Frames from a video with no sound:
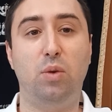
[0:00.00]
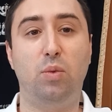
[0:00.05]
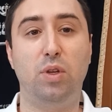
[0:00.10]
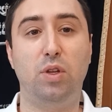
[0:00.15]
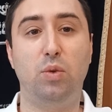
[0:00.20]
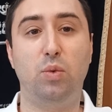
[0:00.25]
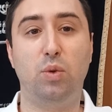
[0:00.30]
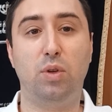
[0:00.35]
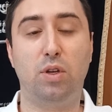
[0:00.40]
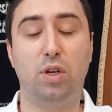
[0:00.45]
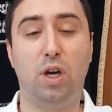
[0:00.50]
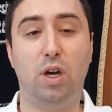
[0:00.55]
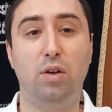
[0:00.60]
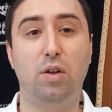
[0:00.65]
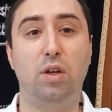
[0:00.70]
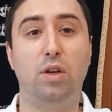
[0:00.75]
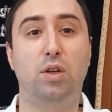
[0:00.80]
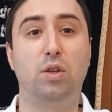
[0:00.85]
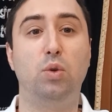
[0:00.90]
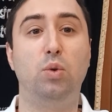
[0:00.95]
When you
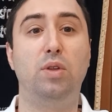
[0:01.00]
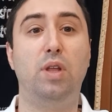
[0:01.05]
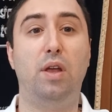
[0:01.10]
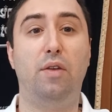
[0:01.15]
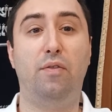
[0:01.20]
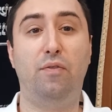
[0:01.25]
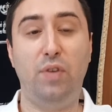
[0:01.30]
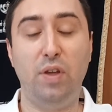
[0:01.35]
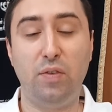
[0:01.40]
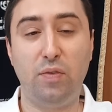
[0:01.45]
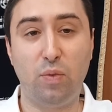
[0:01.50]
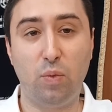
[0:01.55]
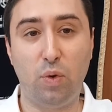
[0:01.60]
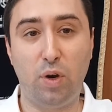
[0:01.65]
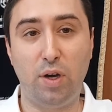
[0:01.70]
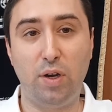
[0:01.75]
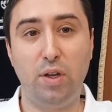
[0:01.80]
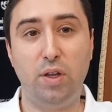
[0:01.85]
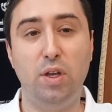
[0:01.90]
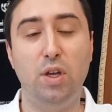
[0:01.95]
include that 5th
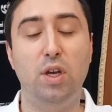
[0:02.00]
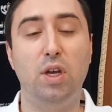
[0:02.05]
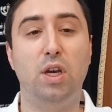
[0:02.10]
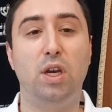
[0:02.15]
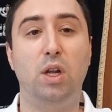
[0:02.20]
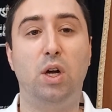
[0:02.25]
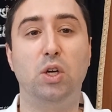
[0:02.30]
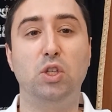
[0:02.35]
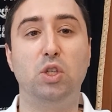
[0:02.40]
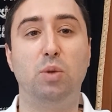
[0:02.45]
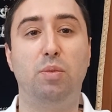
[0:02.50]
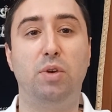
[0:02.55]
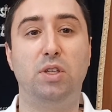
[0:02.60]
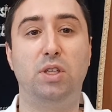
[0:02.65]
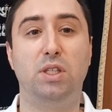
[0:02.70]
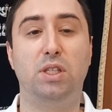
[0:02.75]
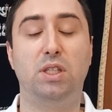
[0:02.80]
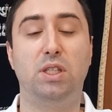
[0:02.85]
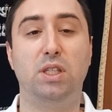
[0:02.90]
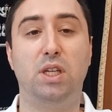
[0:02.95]
one, you also put
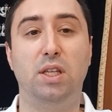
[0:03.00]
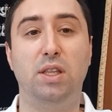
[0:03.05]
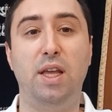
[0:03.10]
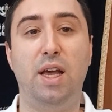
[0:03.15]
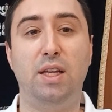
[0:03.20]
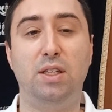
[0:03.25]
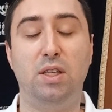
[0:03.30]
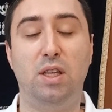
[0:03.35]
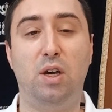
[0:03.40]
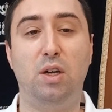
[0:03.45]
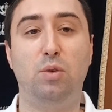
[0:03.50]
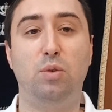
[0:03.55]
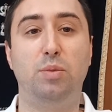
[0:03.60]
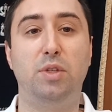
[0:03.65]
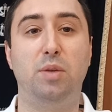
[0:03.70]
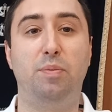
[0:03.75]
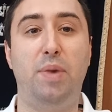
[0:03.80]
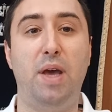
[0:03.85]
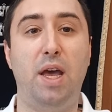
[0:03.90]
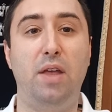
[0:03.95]
tzitzis on that. So that would
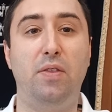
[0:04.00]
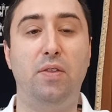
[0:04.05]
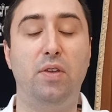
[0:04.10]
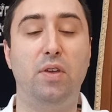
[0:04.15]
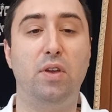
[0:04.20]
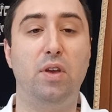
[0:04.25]
depend.